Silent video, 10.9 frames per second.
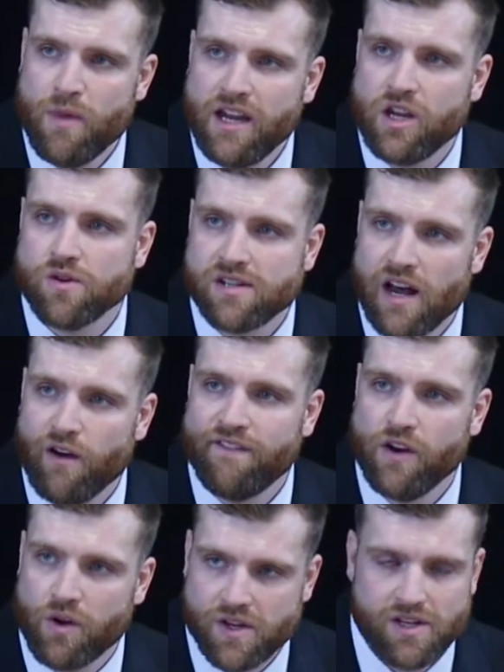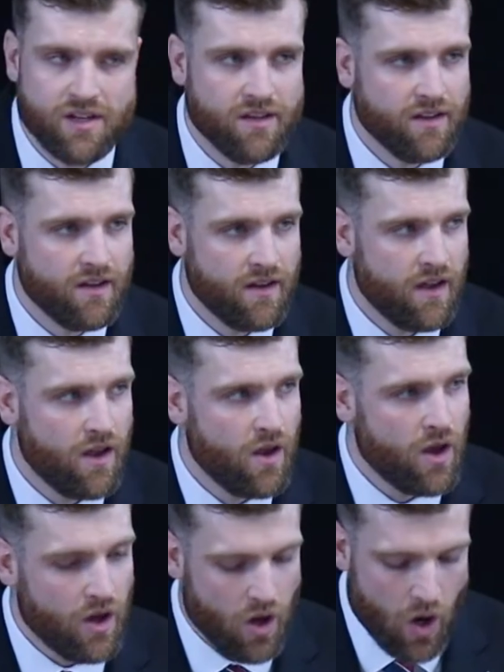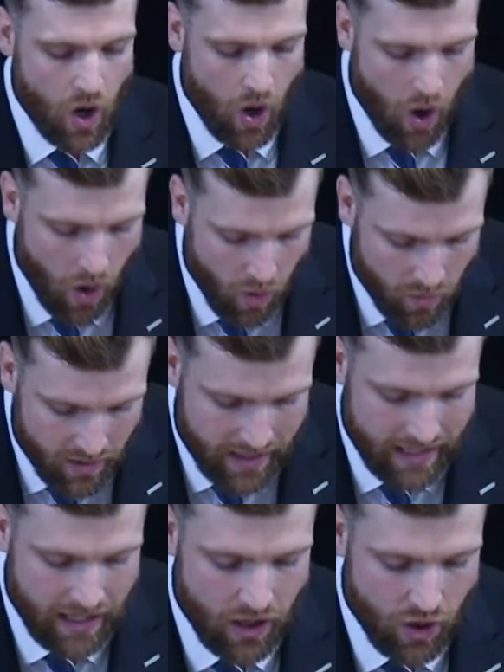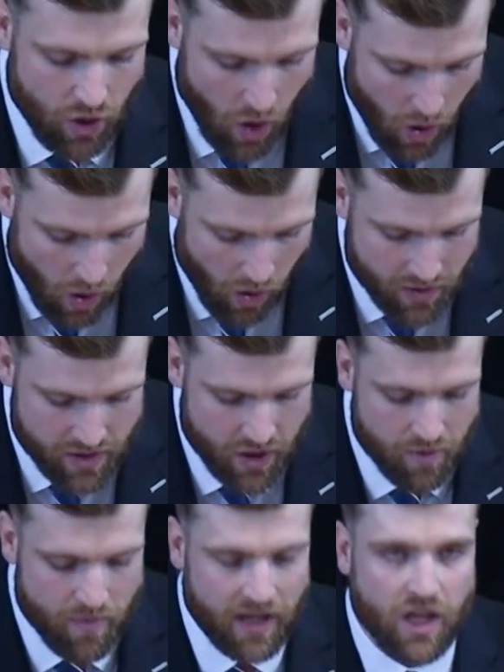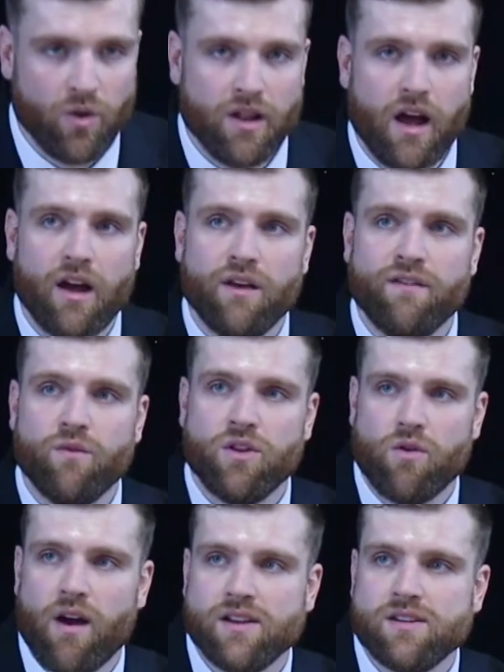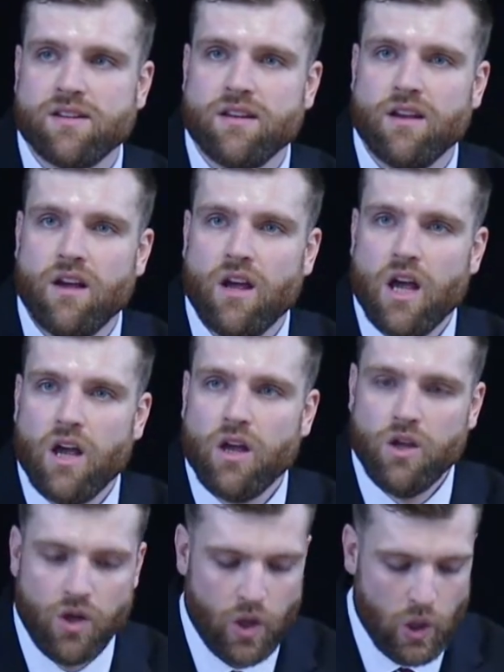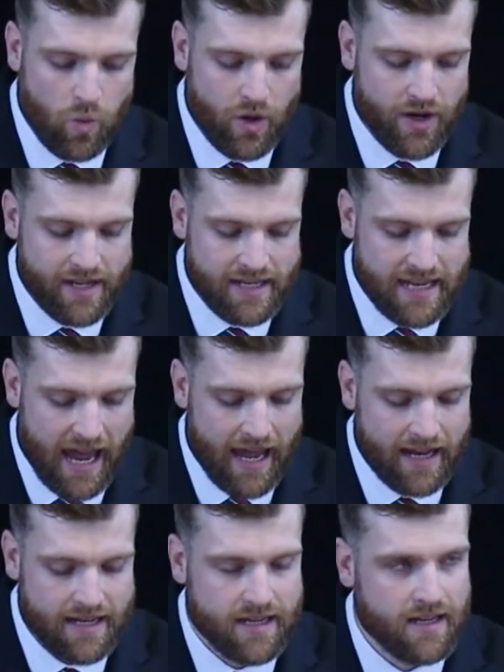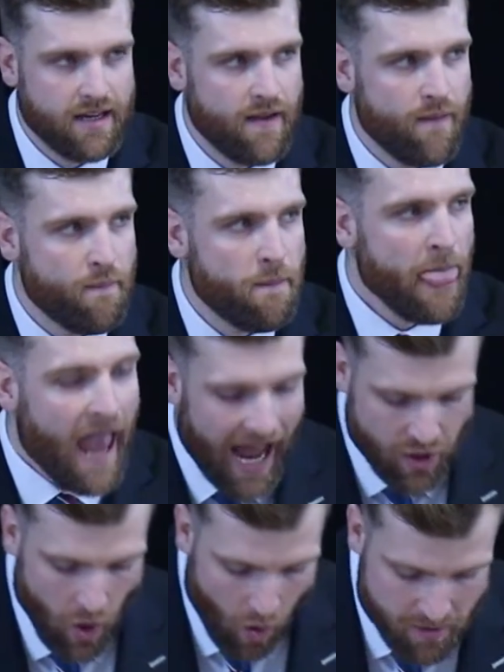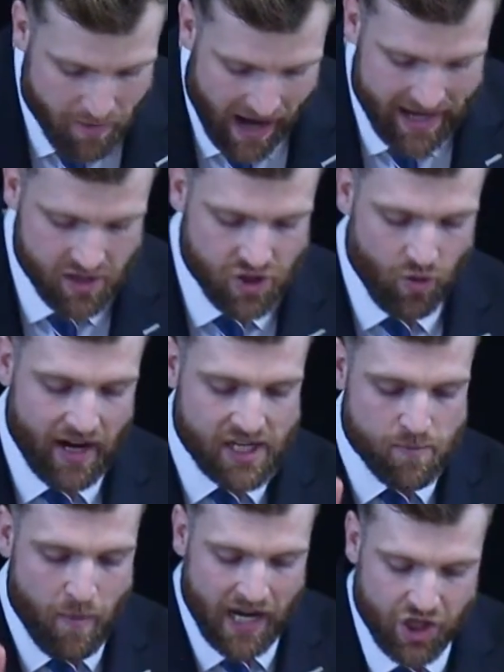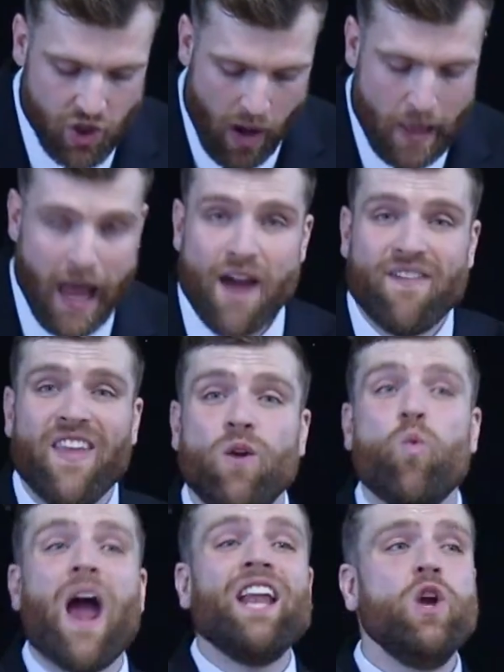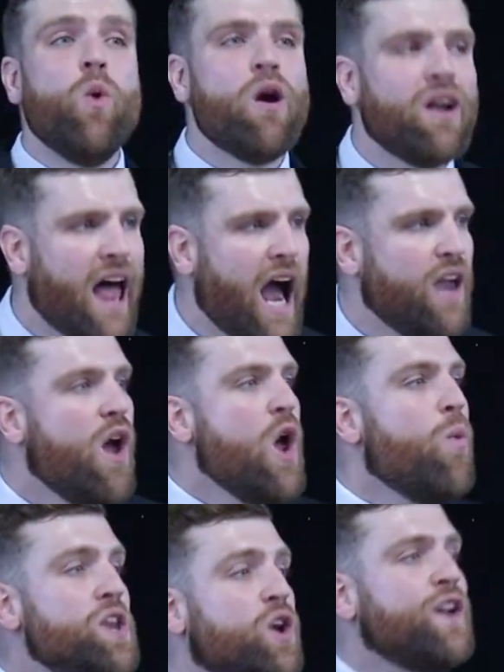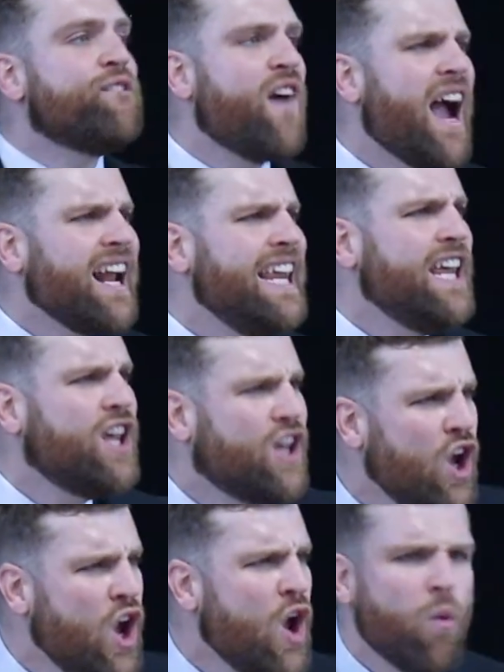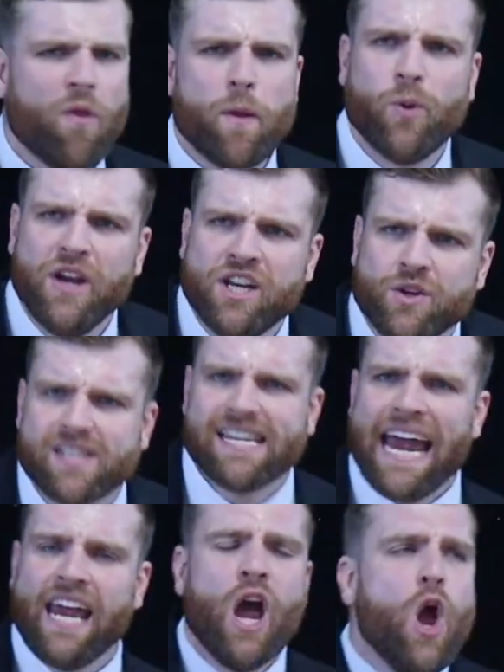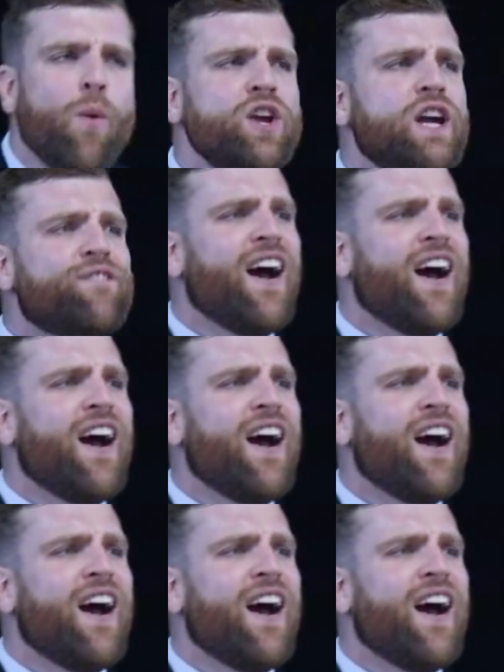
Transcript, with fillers: make yourself a Christian. Only God could make you alive with Christ. You were dead. And God, by His grace, made you alive. And then when you were alive, when you could finally hear what the preacher is saying, when you could